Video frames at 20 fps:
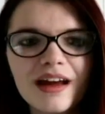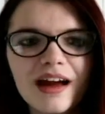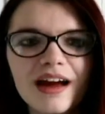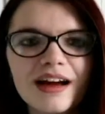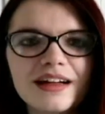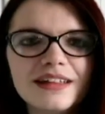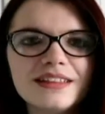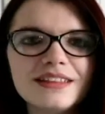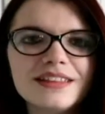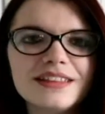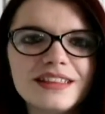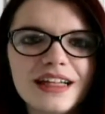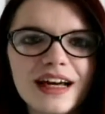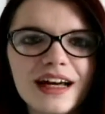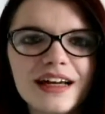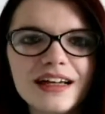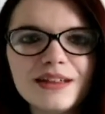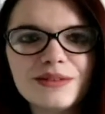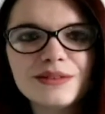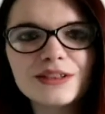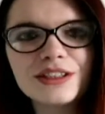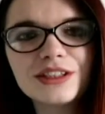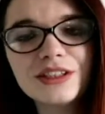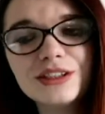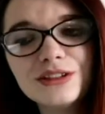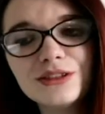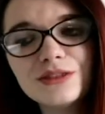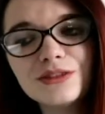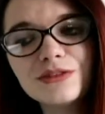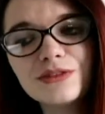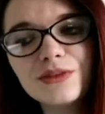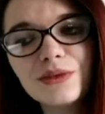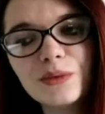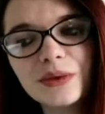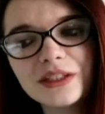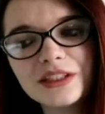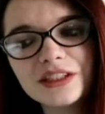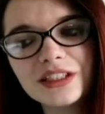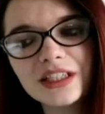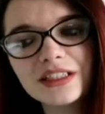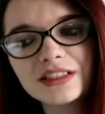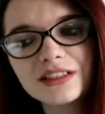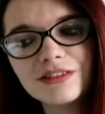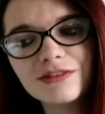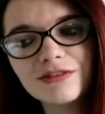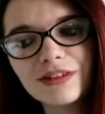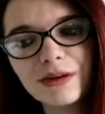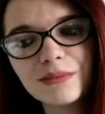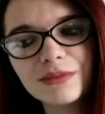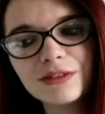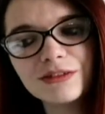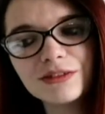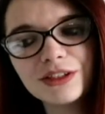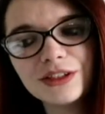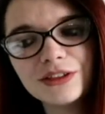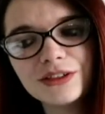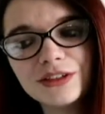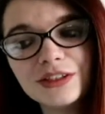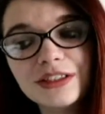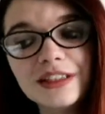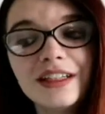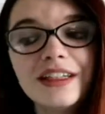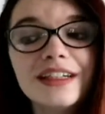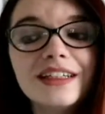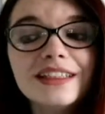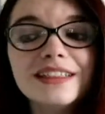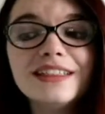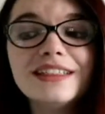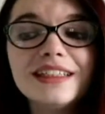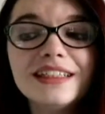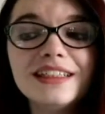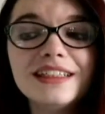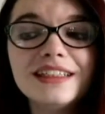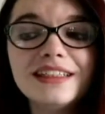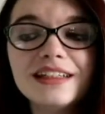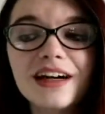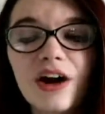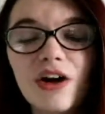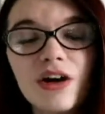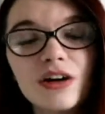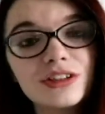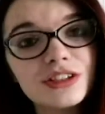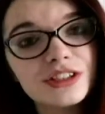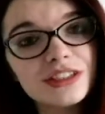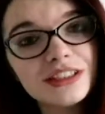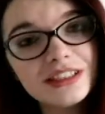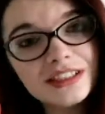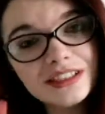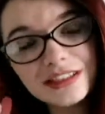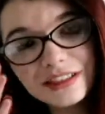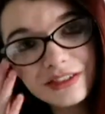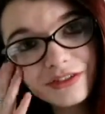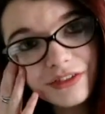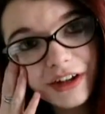And yeah, it was a cute Winchester family reunion. Dean, oh, just Dean's